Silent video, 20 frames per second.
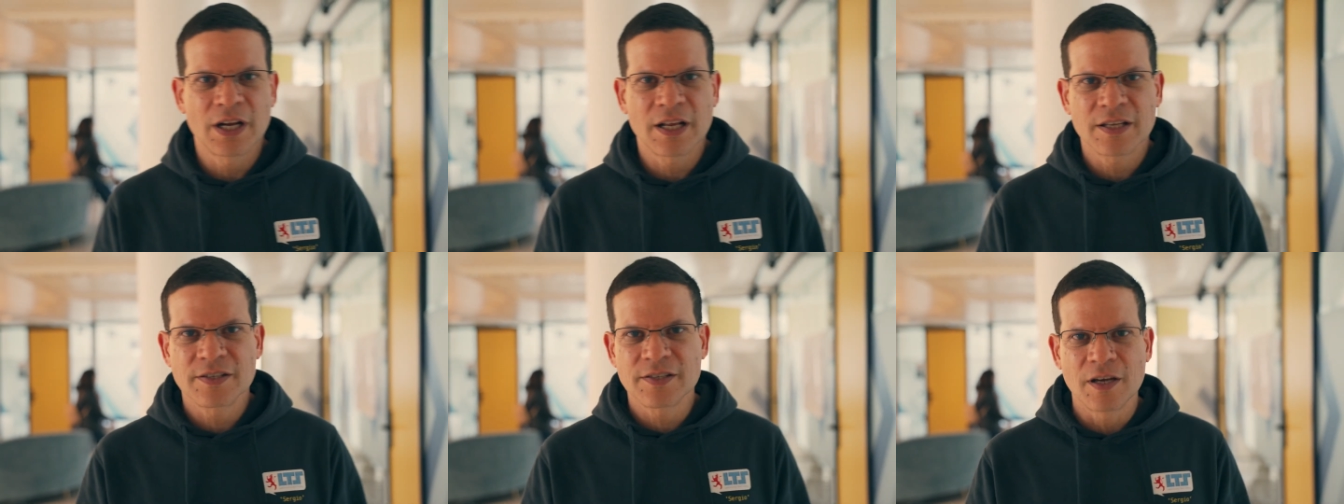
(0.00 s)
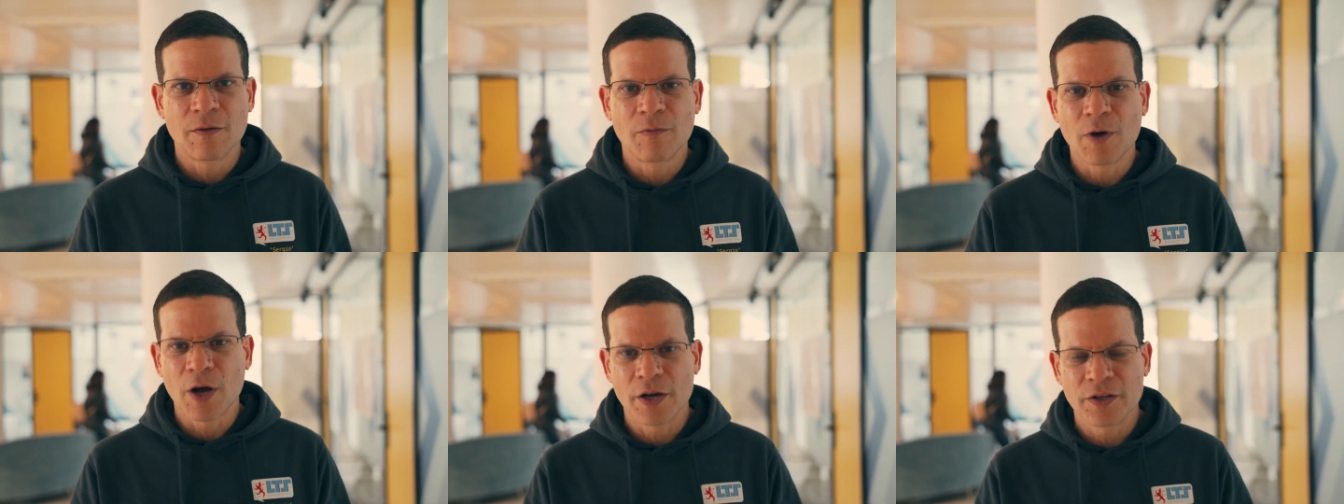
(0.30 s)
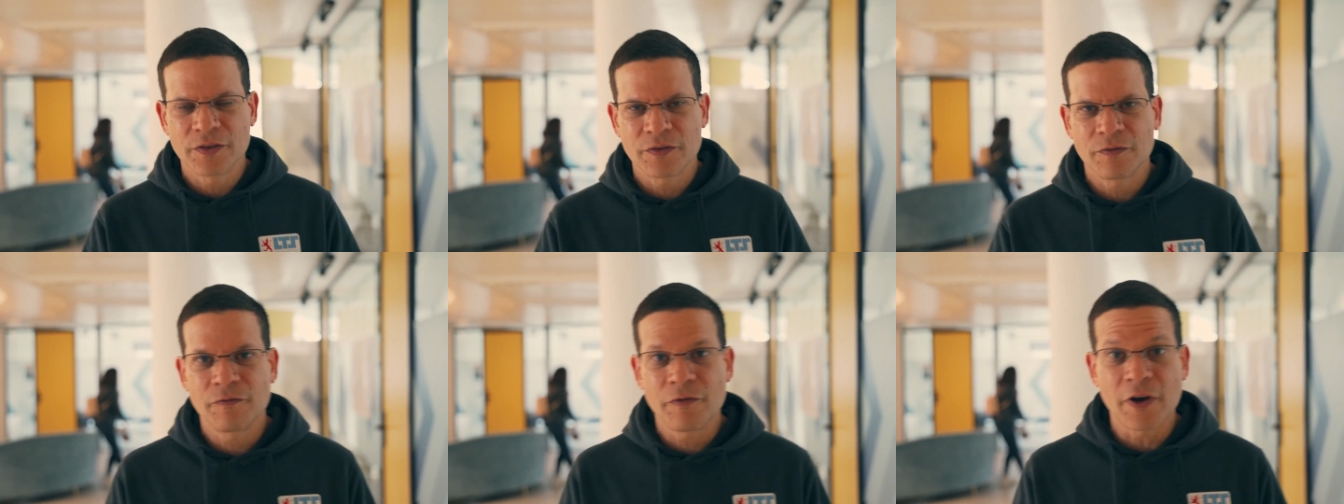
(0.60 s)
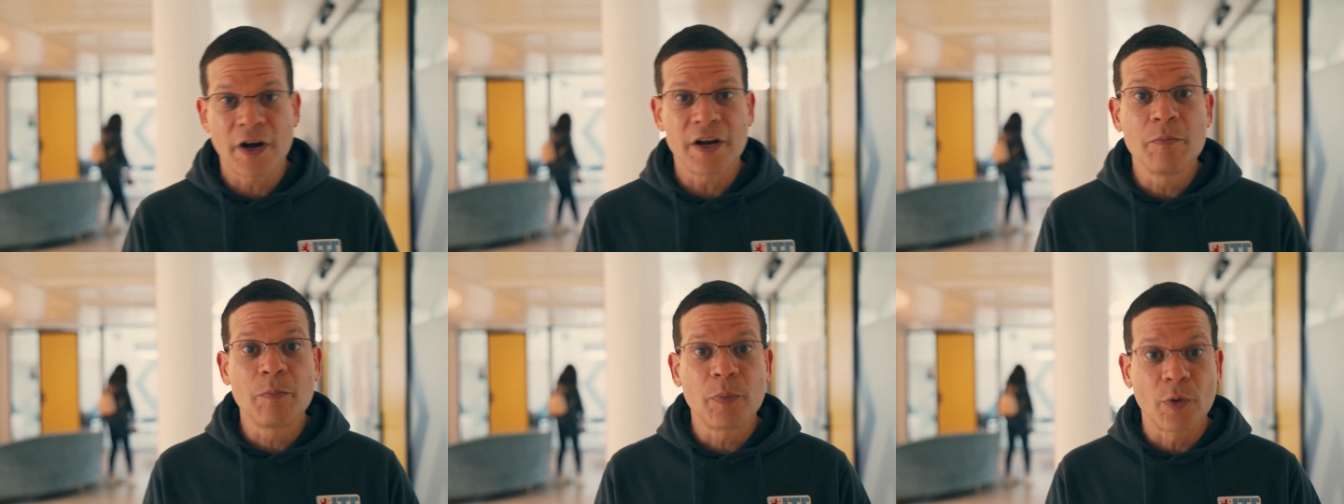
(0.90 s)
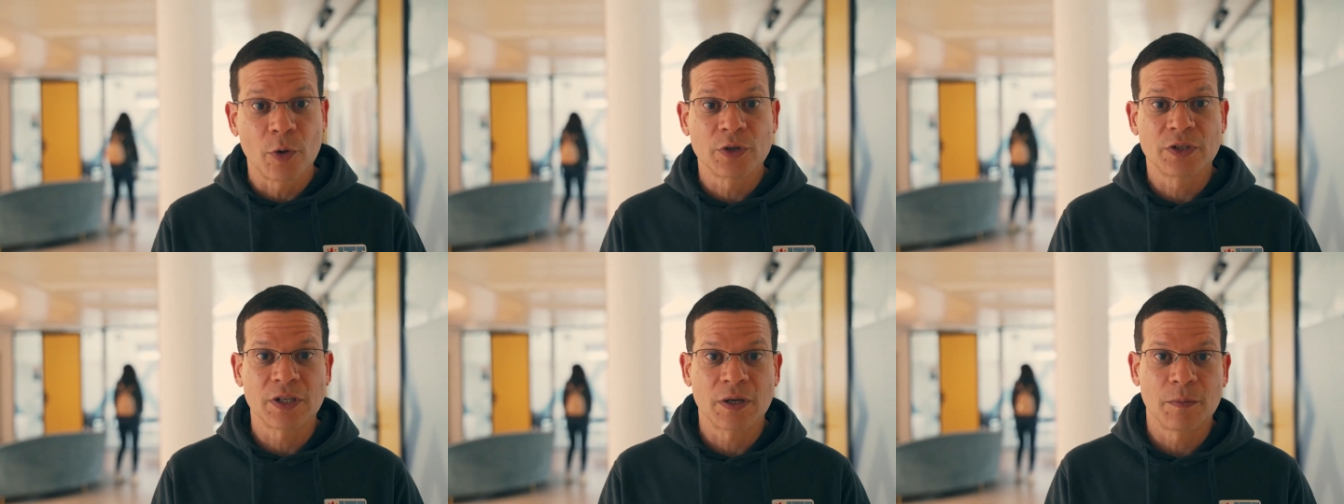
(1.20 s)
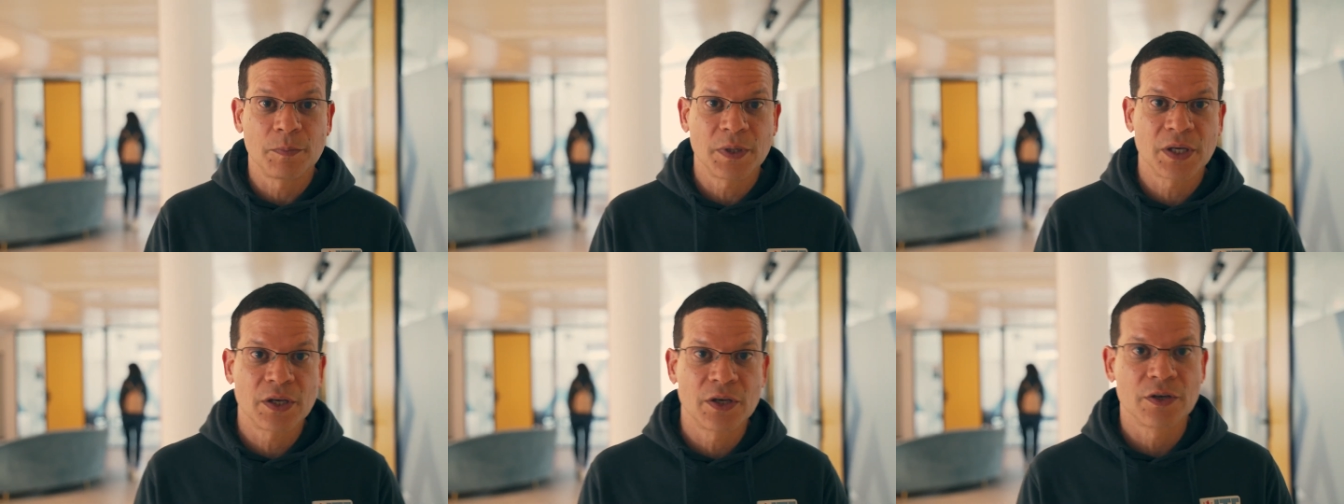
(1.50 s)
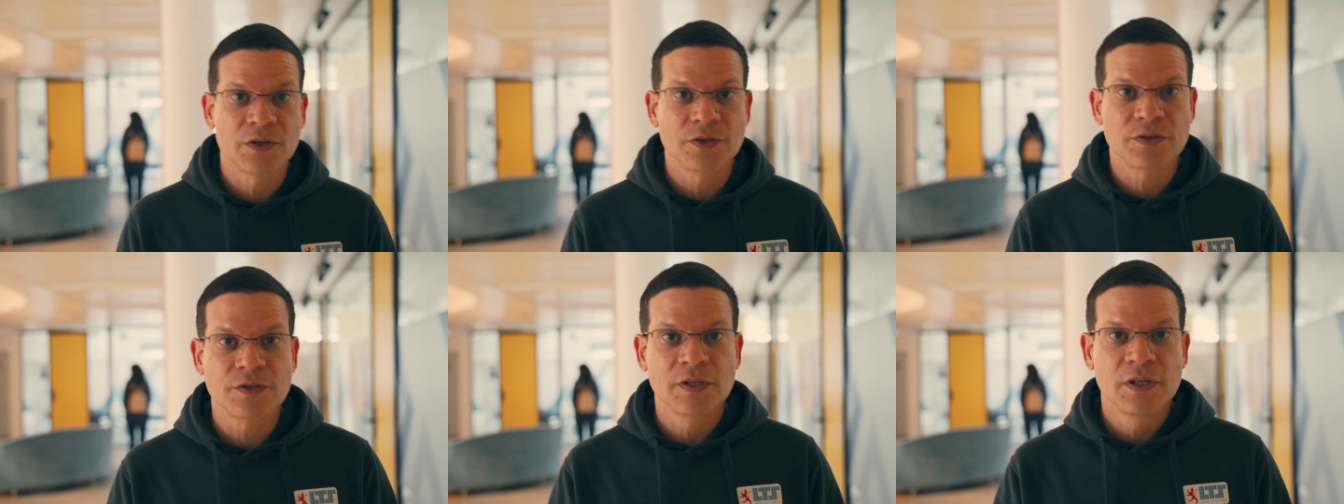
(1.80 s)
And I said, well, it's very important
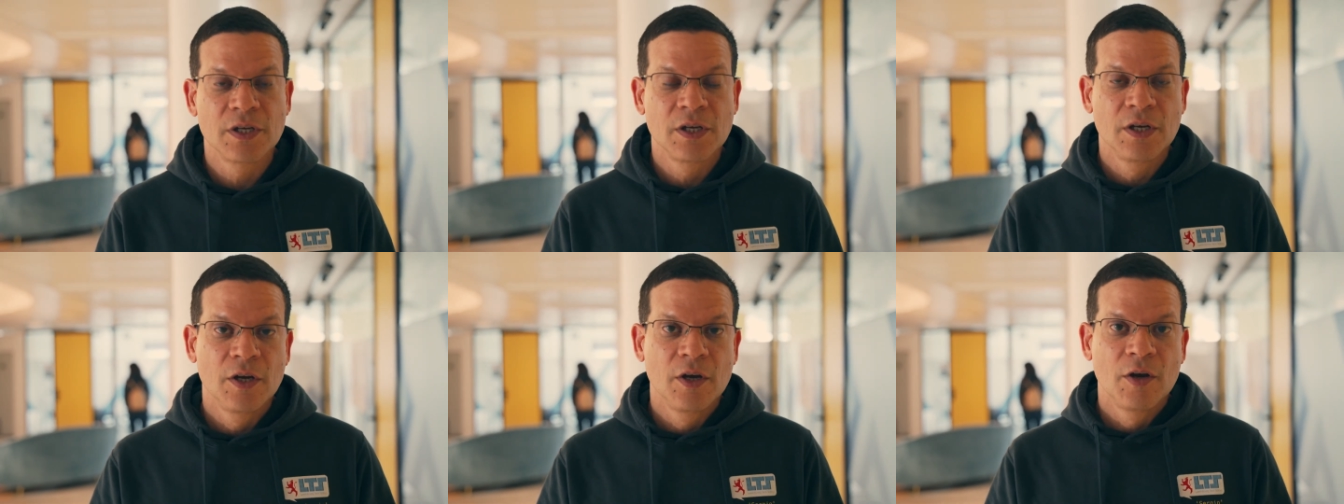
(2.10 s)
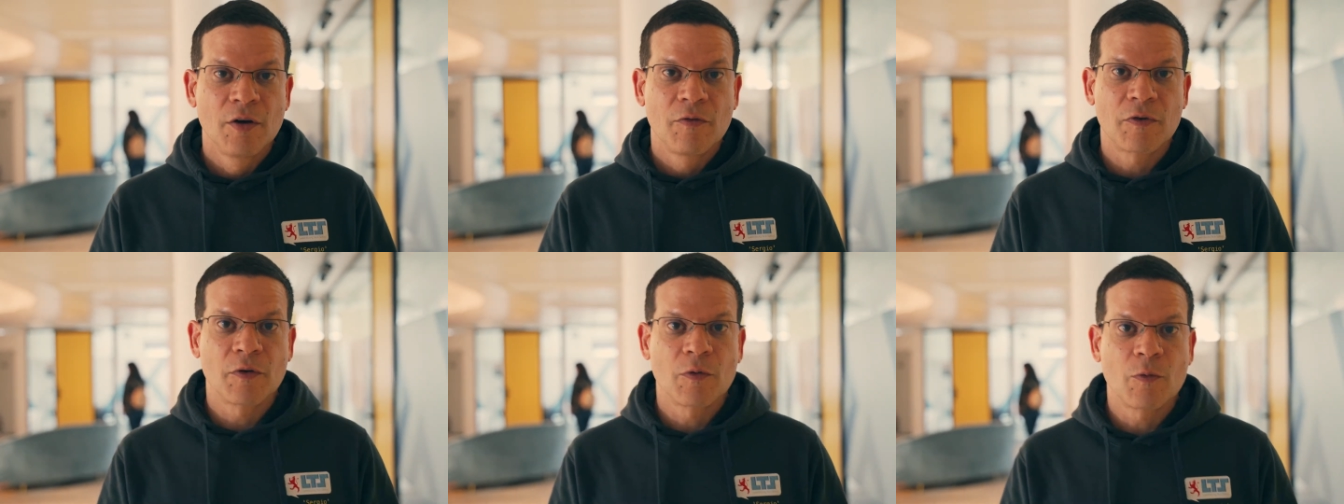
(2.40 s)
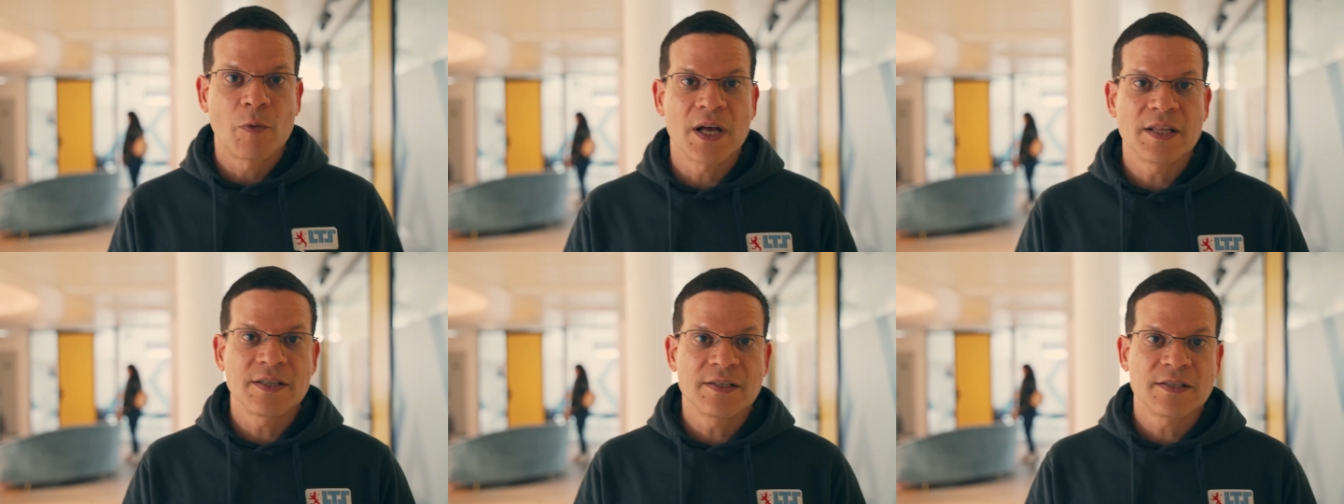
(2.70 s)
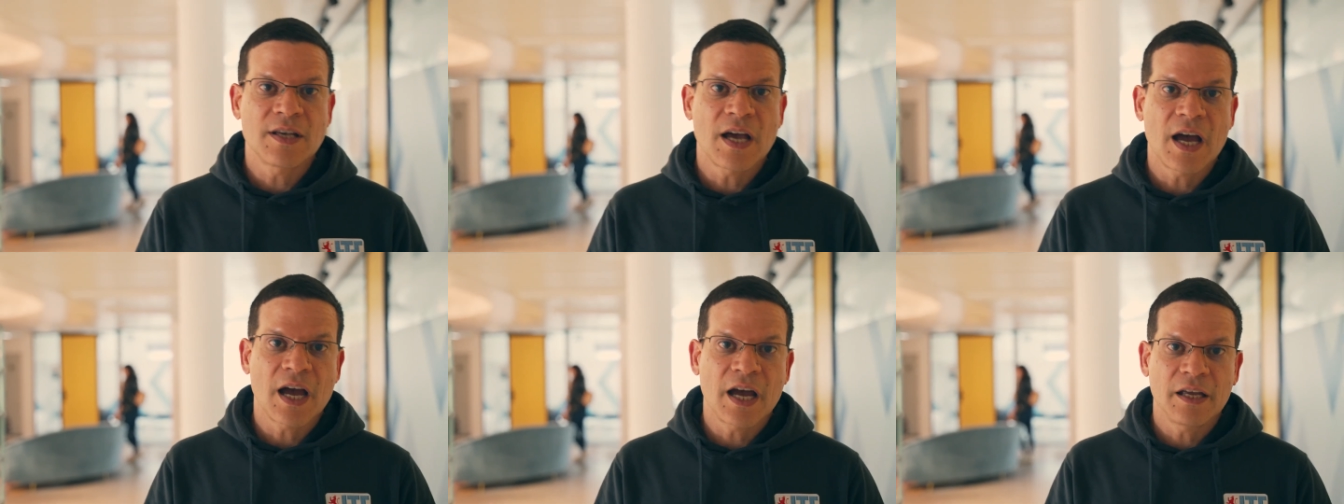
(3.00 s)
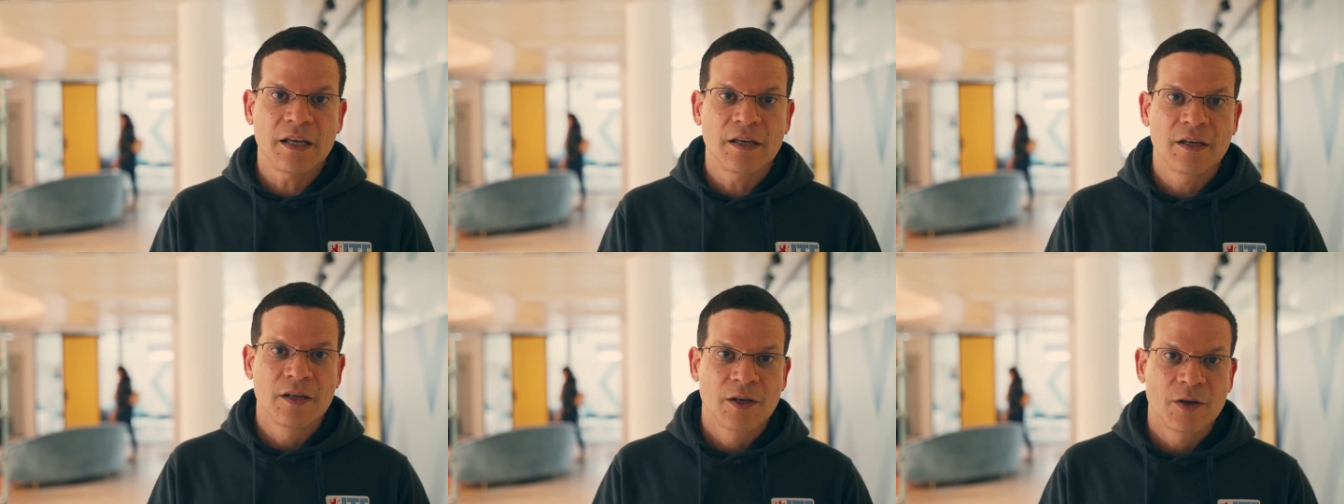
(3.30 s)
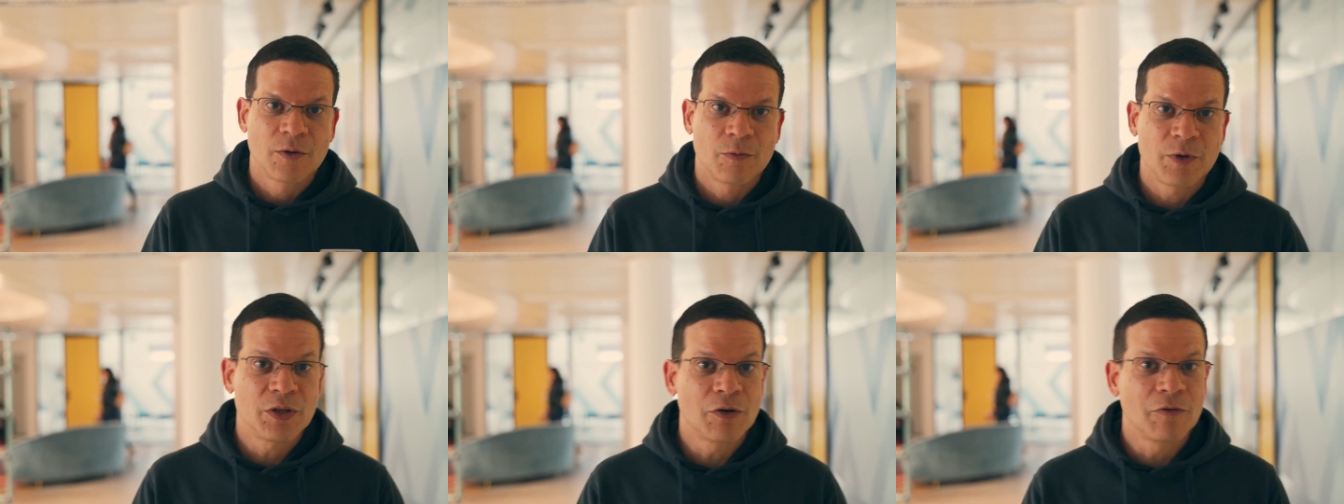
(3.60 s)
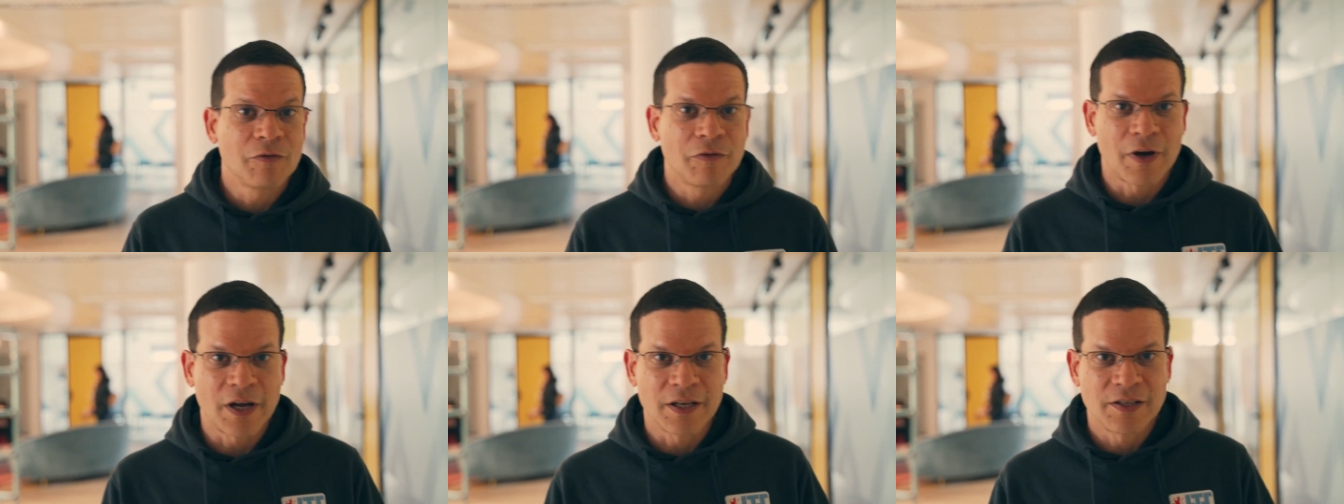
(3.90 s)
because from one side, we
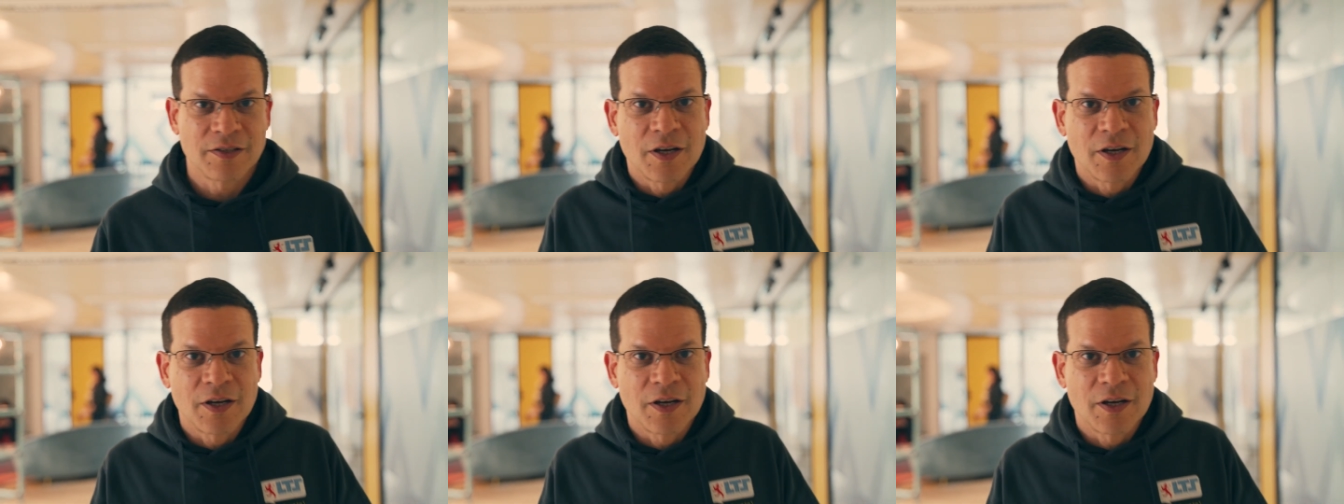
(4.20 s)
don't find